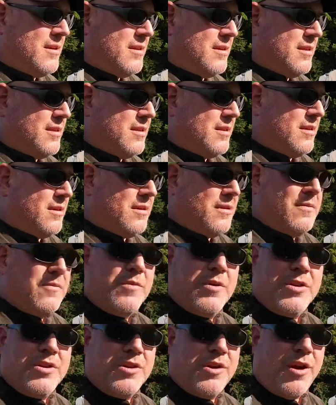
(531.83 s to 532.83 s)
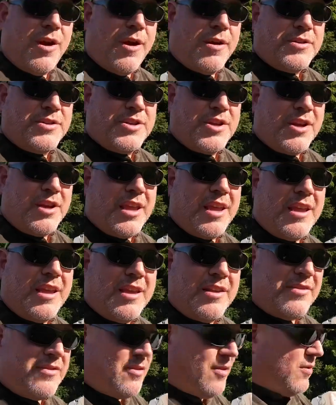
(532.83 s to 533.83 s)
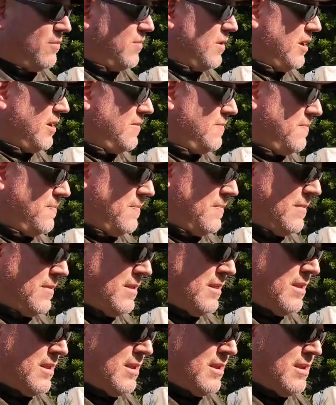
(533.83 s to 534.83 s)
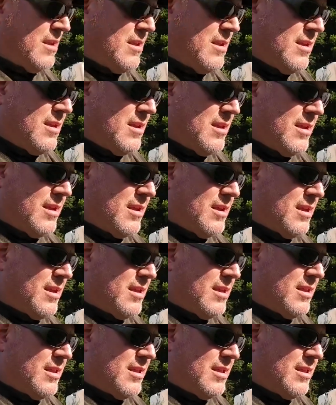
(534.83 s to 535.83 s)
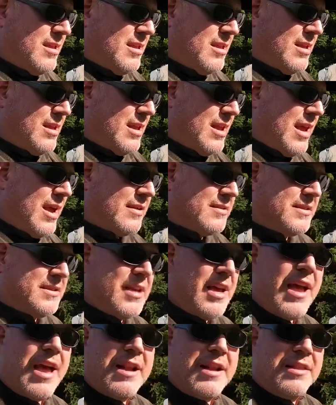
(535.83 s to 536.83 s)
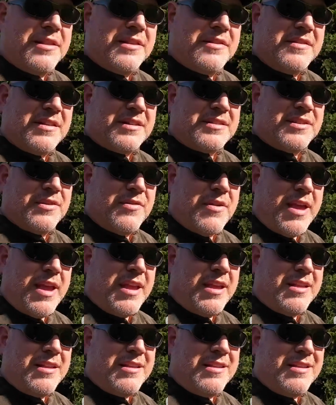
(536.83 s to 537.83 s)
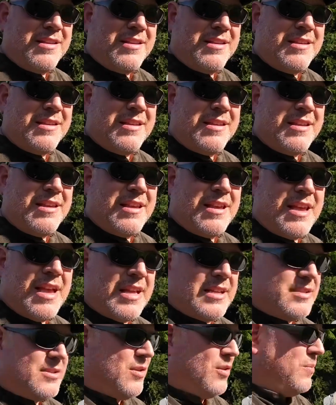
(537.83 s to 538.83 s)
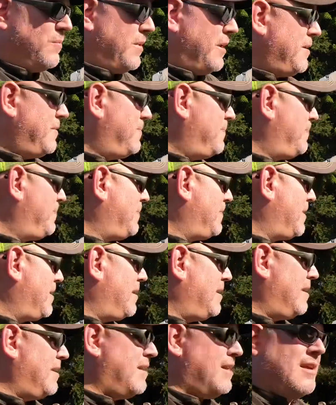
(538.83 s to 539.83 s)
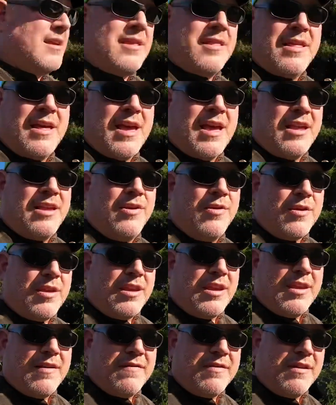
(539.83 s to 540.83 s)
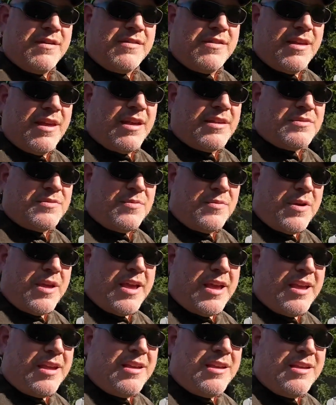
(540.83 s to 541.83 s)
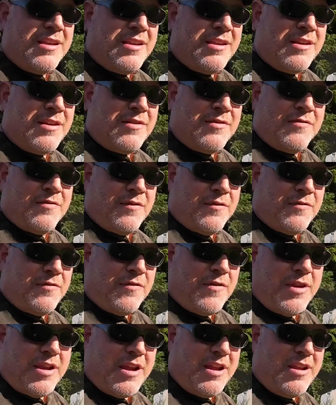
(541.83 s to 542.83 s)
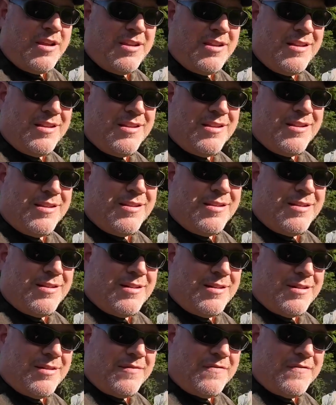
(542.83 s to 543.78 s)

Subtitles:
the Wooden Yard junkie has told me, and Outside in the 608 has told me that you can give these things away for free on